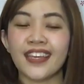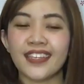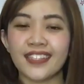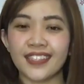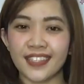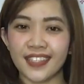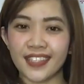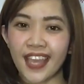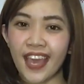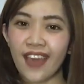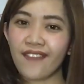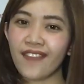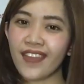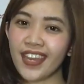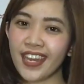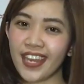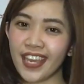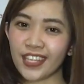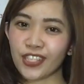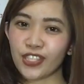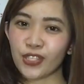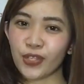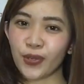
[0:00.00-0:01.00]

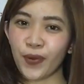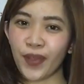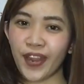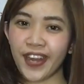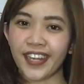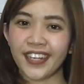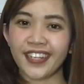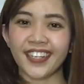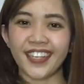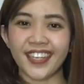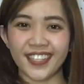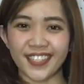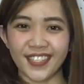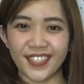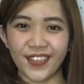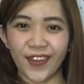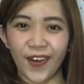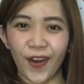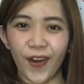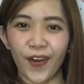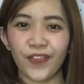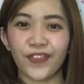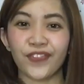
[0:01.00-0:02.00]
7x squared, is
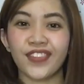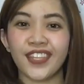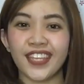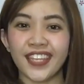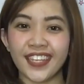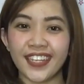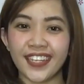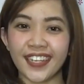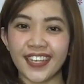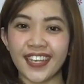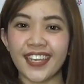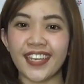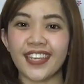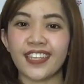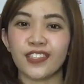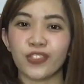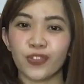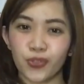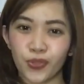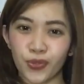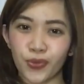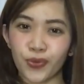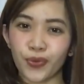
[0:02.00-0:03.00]
of
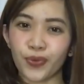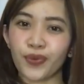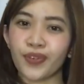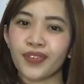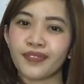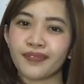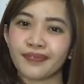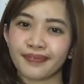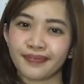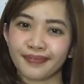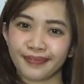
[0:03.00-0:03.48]
degree 2.